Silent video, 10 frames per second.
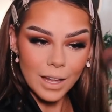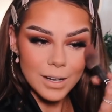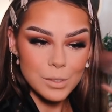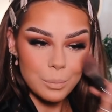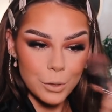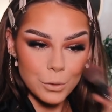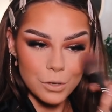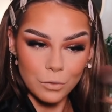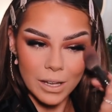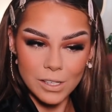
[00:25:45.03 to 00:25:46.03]
That is a
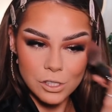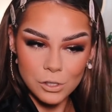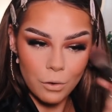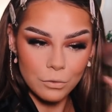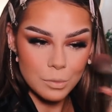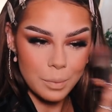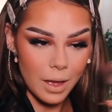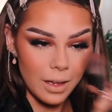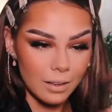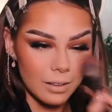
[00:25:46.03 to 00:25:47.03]
beautiful, like, soft
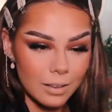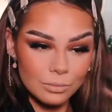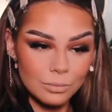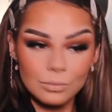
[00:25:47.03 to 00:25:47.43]
pink.